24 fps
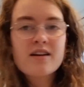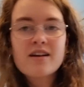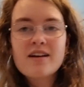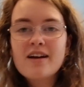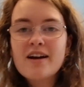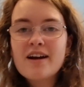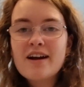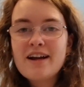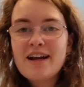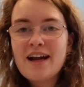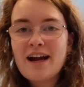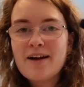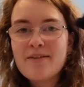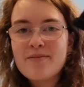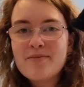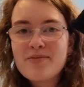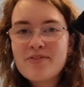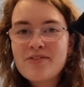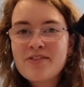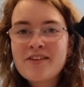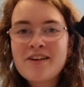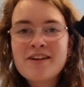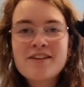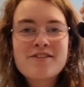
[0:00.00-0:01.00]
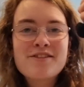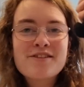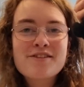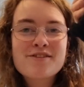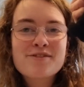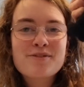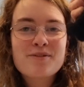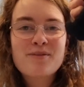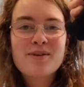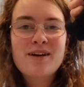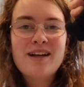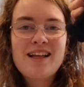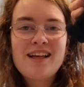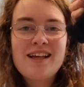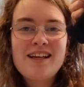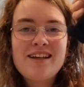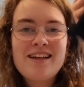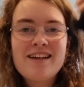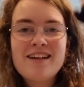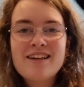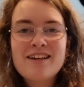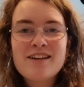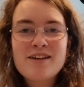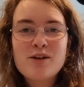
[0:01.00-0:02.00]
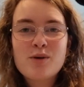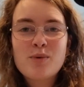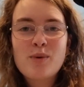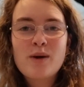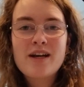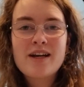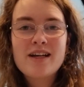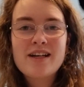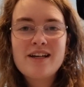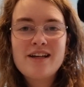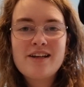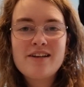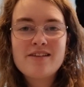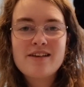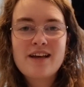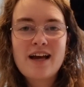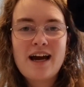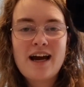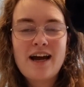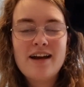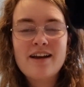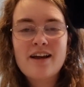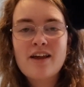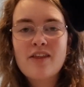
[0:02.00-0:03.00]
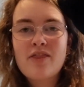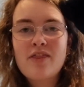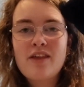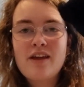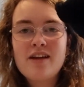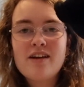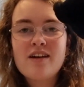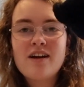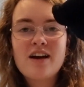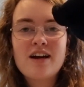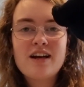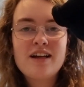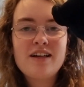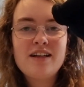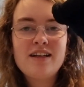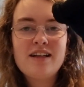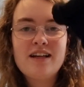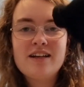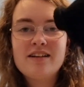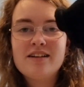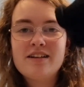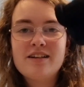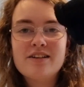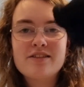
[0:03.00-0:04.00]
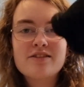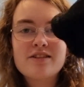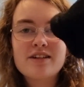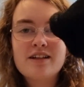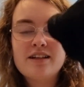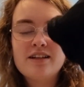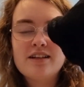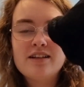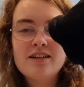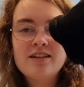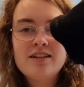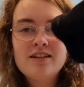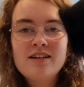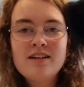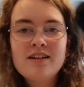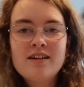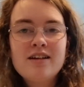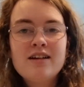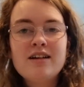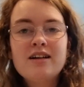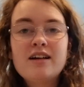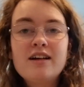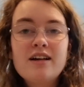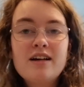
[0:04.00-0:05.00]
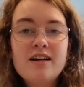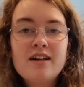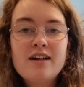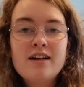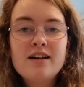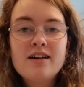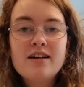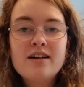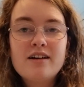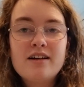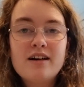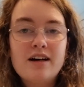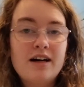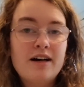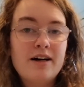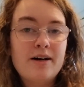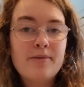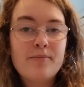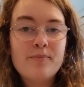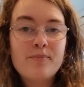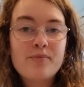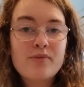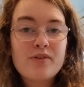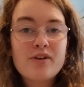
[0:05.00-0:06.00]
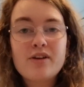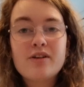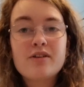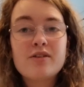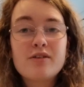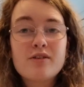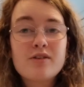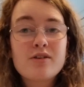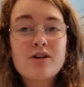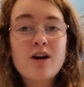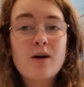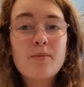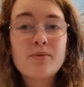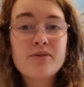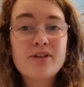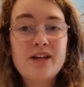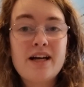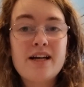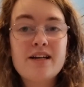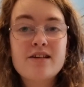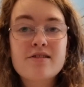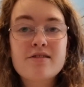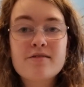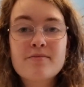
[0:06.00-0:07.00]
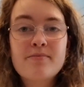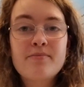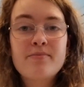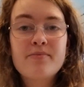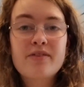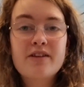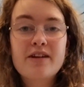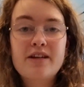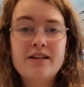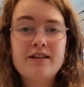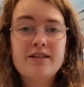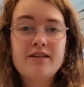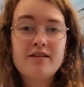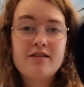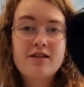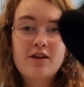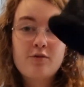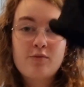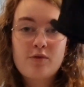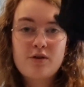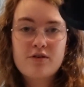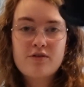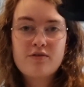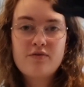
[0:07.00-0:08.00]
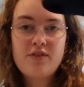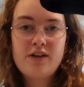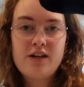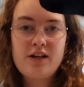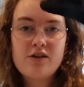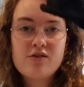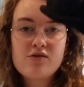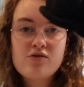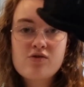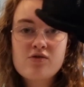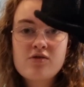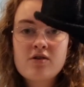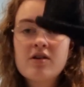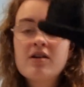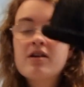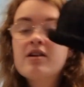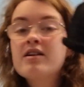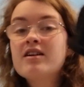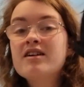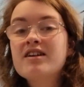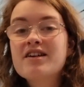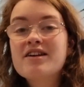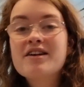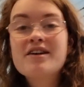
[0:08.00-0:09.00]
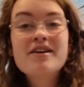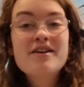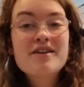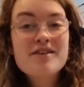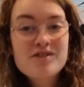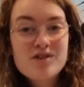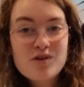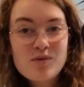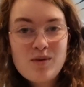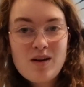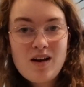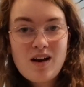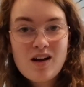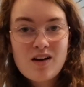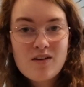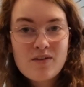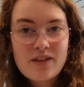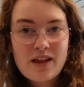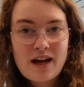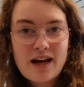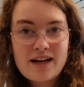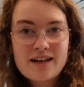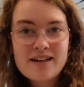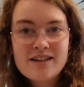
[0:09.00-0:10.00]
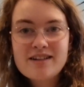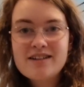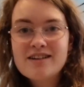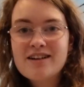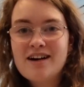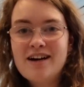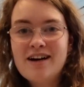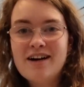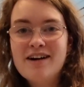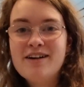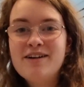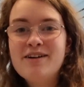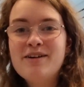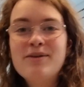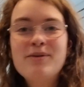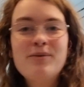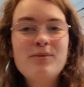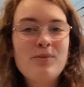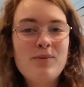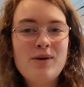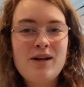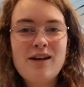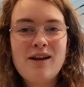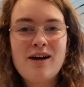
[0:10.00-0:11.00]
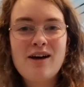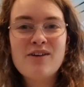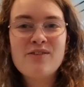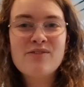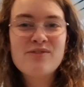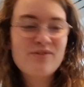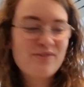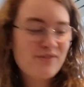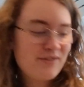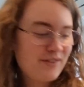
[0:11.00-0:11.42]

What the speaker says: Yeah, it's just a really quick and easy hat. I think I knit this in a couple days, and this was finished. So we love that. We love